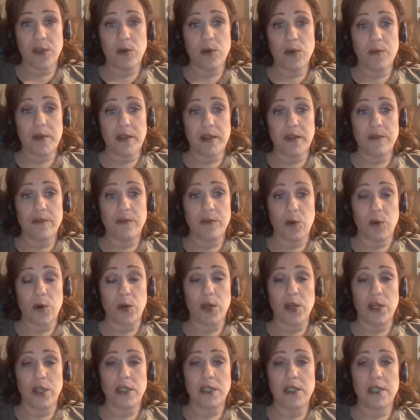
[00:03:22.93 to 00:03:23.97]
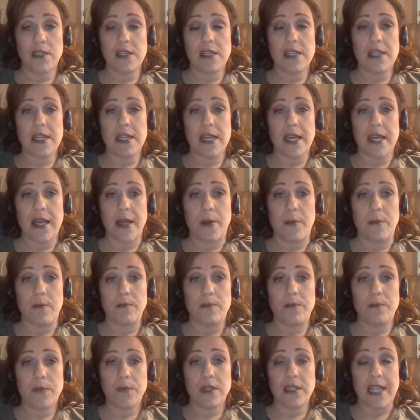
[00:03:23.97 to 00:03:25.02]
will be for
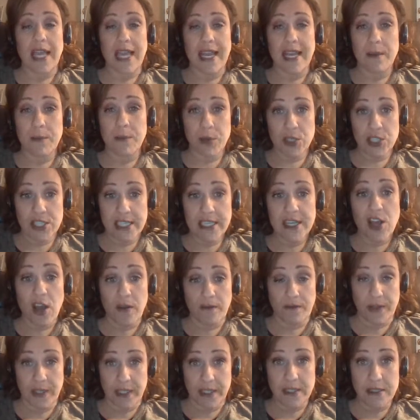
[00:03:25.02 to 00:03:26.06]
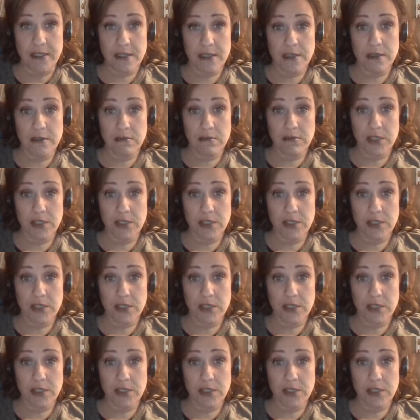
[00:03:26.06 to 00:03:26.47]
90% confidence,